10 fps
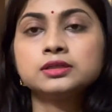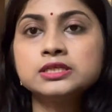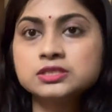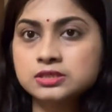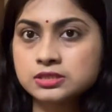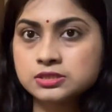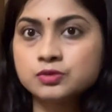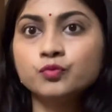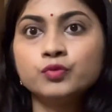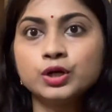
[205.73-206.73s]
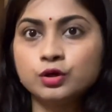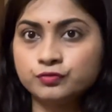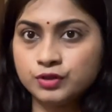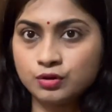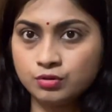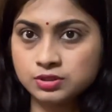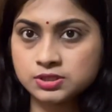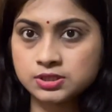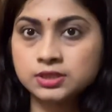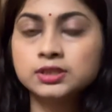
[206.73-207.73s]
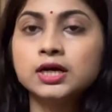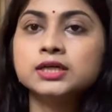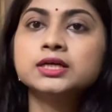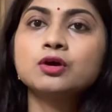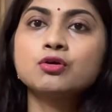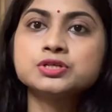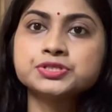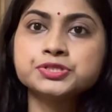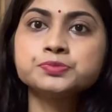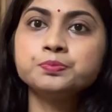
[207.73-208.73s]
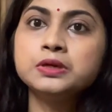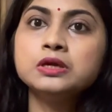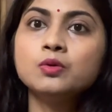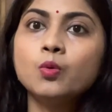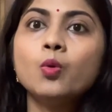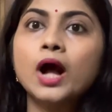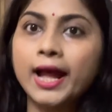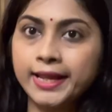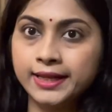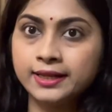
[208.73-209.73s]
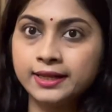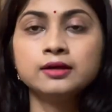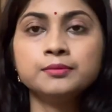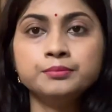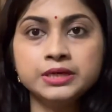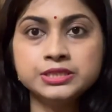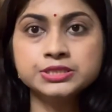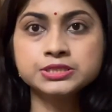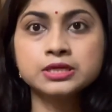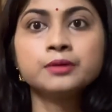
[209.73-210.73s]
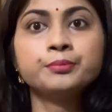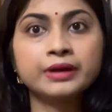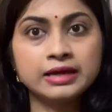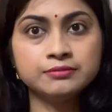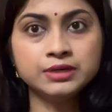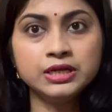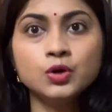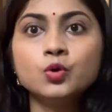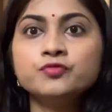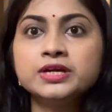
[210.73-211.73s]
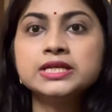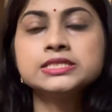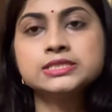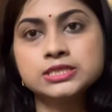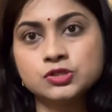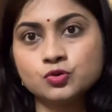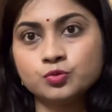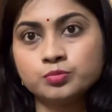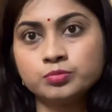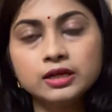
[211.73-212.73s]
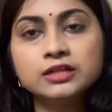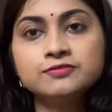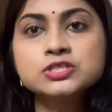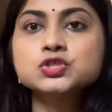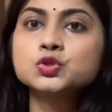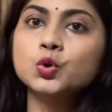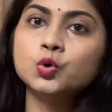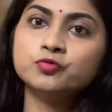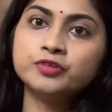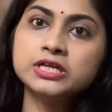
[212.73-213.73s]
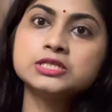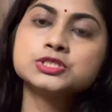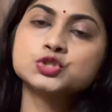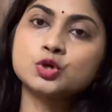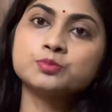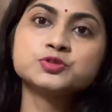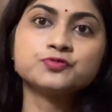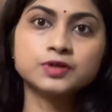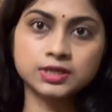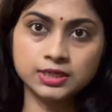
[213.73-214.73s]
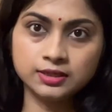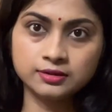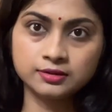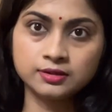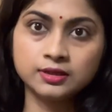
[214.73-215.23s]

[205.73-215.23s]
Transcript: This is one of the cause. The other cause is POI, means primary ovarian syndrome, in which the ovary stops working,